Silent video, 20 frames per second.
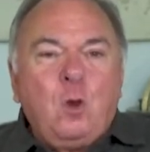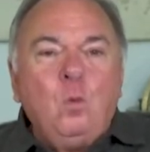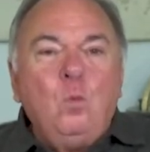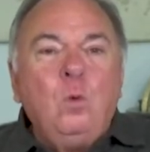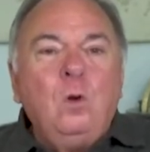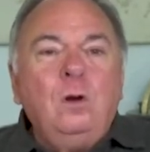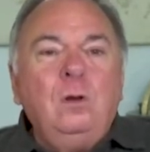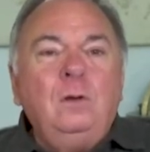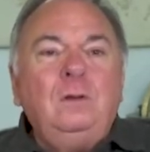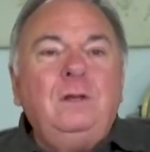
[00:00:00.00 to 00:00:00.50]

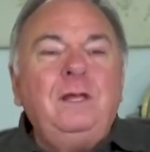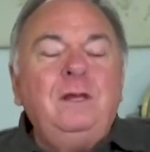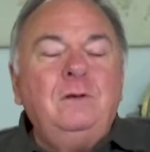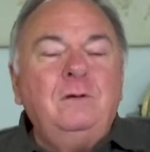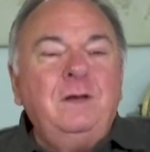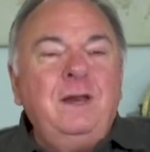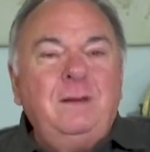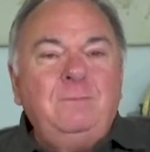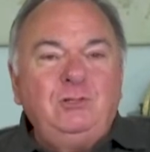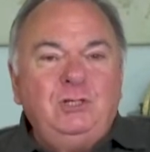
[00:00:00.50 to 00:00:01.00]
world
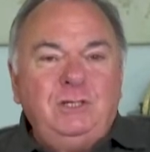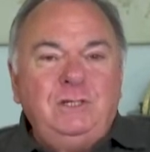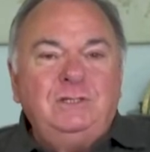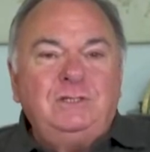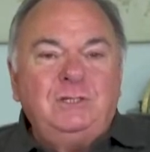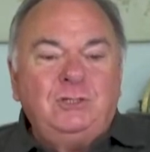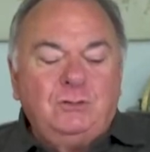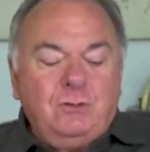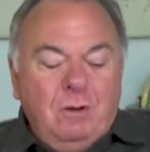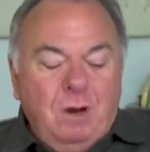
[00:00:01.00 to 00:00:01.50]
leader named
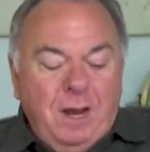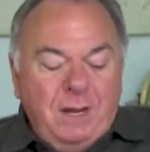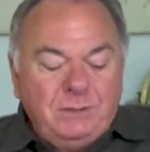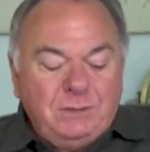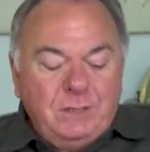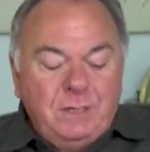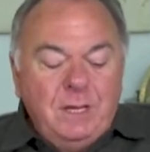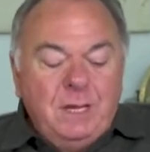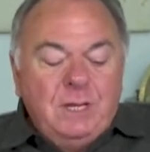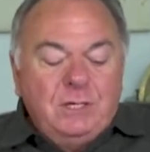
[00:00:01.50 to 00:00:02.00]
Jesus
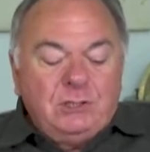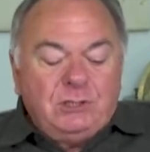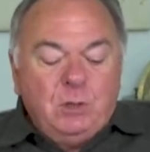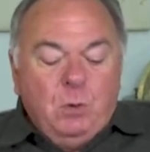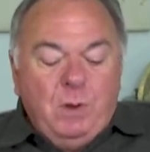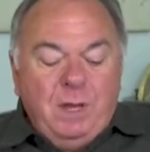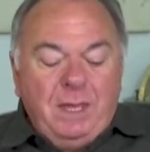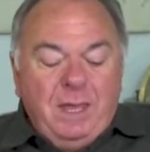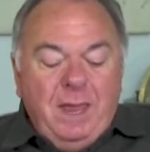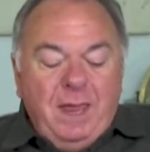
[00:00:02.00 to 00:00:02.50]
Christ.
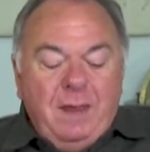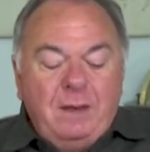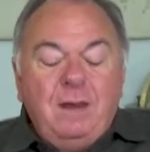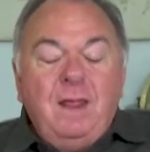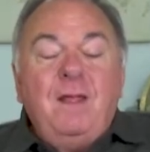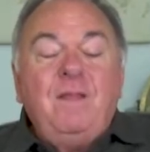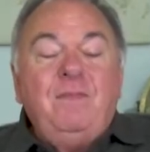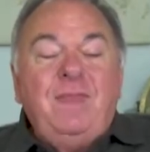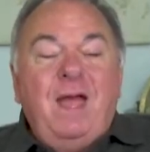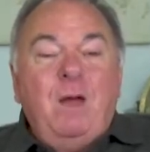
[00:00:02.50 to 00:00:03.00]
So
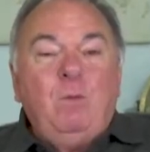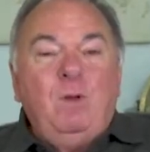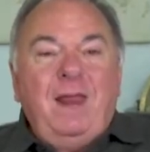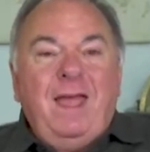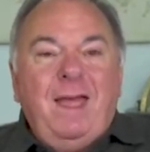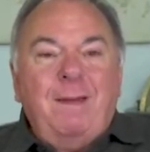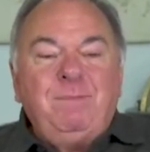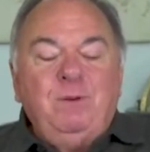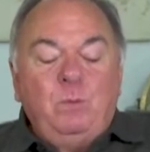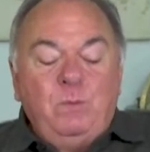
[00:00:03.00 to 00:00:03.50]
again, that will
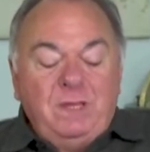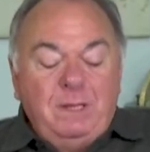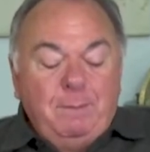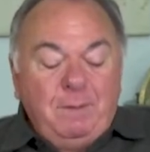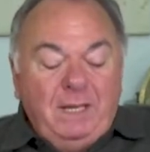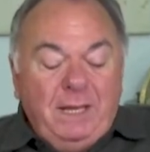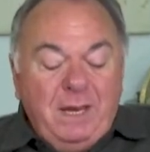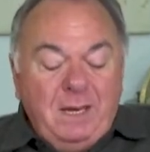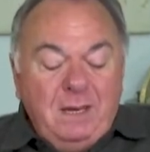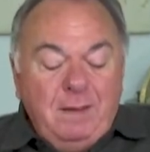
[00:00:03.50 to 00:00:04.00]
happen when the
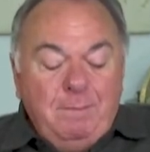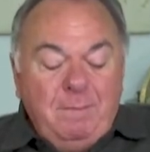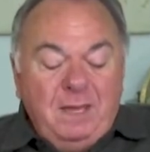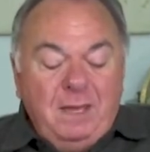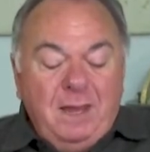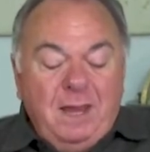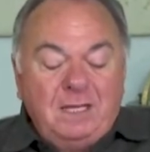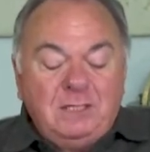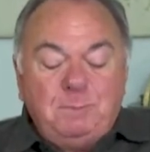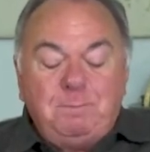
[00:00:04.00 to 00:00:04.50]
millennium
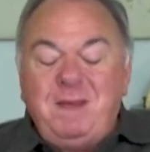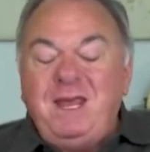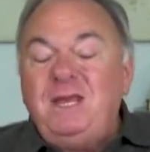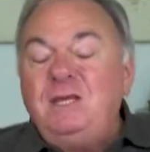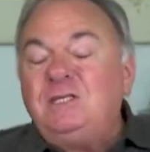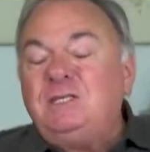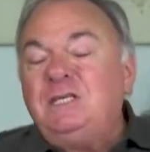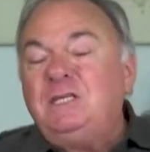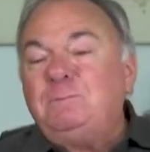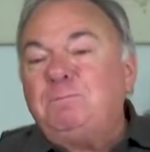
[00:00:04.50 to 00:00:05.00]
begins.
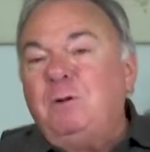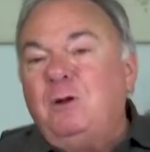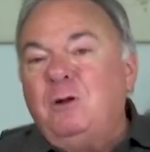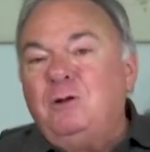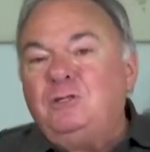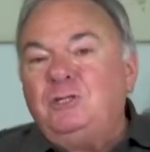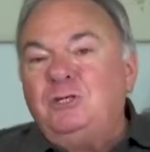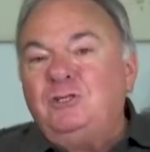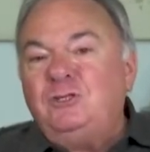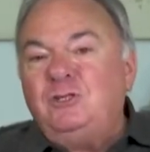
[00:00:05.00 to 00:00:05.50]
Peace is
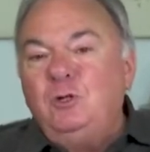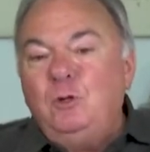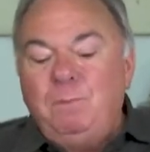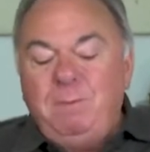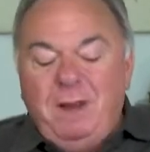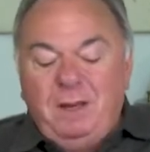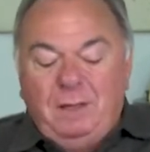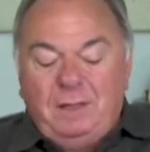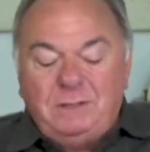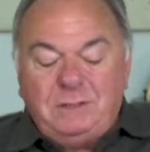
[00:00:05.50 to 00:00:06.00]
purchased through
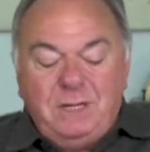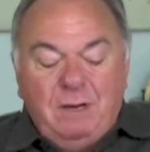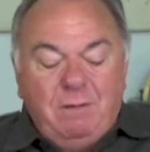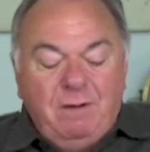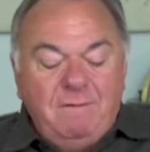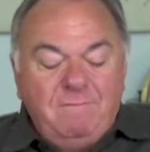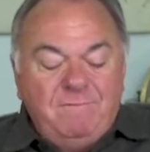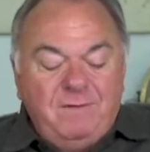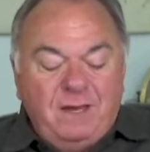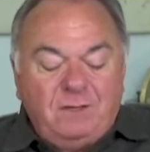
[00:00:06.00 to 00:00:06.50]

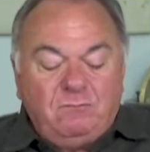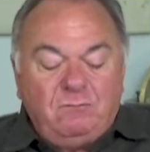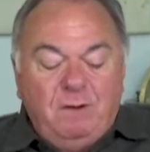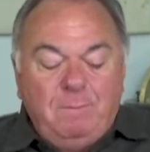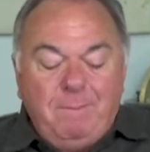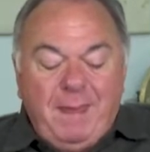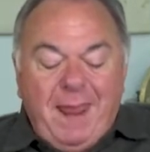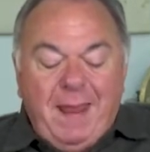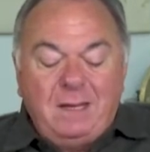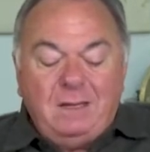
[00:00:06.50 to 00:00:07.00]
military victory.
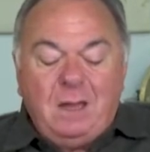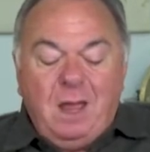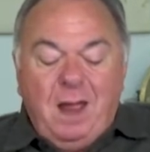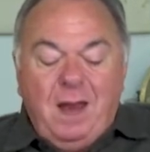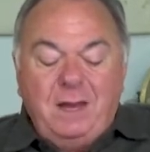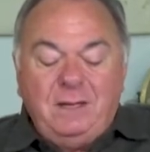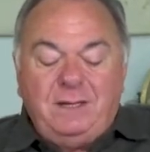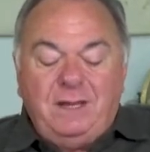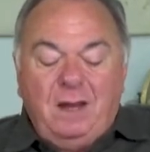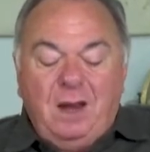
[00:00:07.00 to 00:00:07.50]

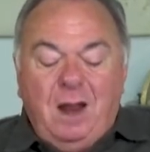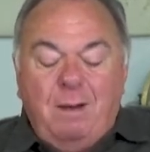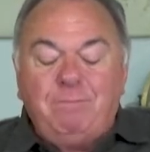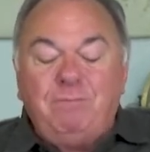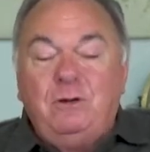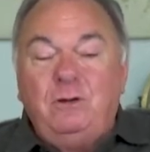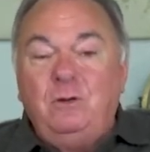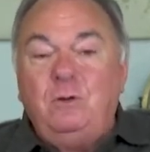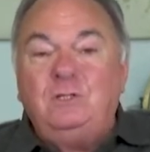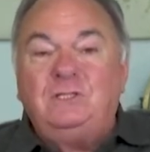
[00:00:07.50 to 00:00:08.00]
Mankind cannot
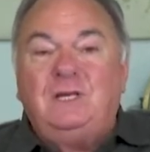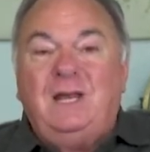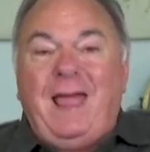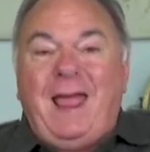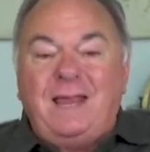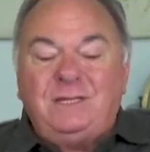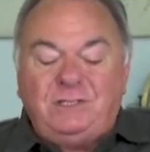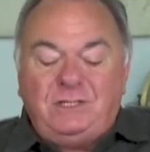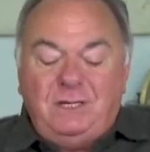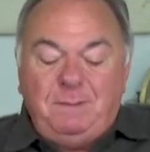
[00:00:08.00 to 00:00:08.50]
produce
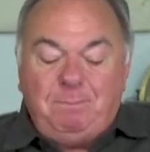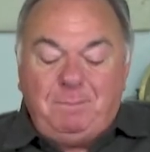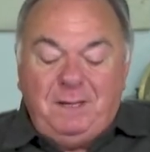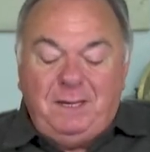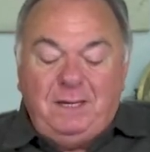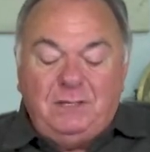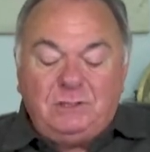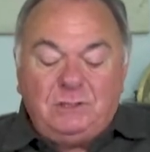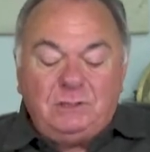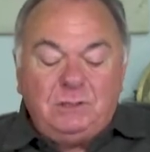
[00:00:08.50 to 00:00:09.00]
lasting
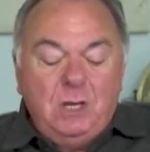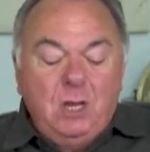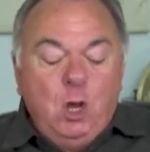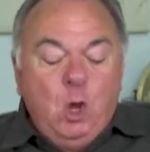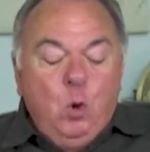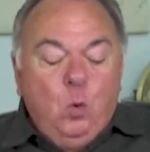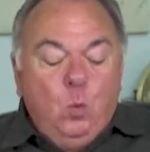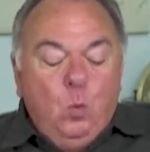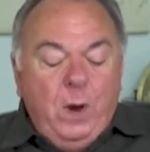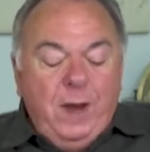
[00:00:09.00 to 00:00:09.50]
peace.
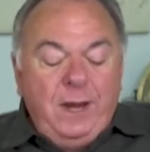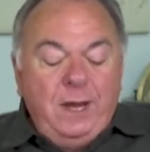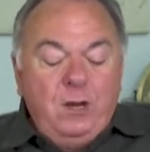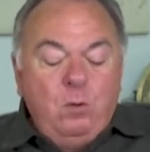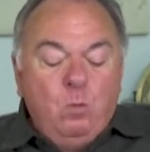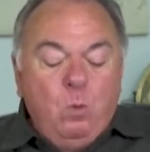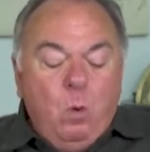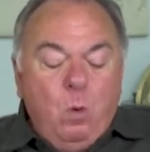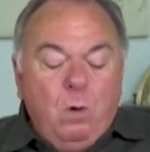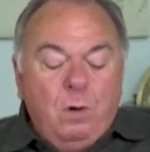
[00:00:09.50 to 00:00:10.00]

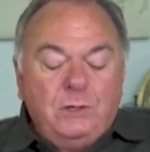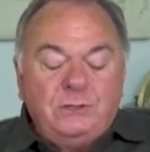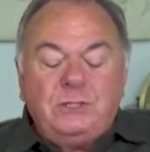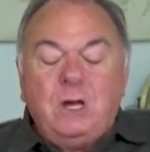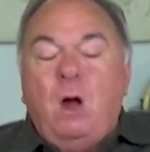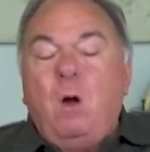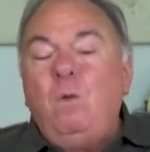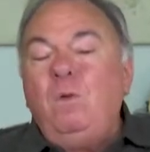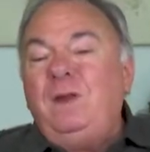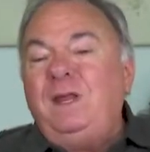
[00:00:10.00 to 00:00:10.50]
Winning wars
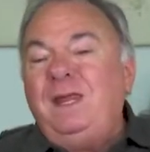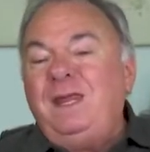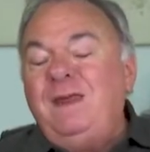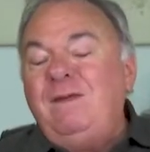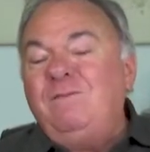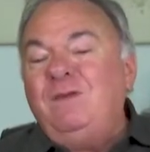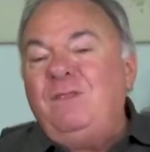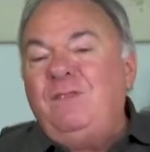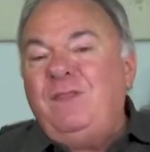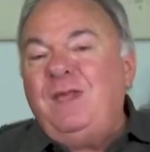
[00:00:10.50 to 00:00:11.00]
only even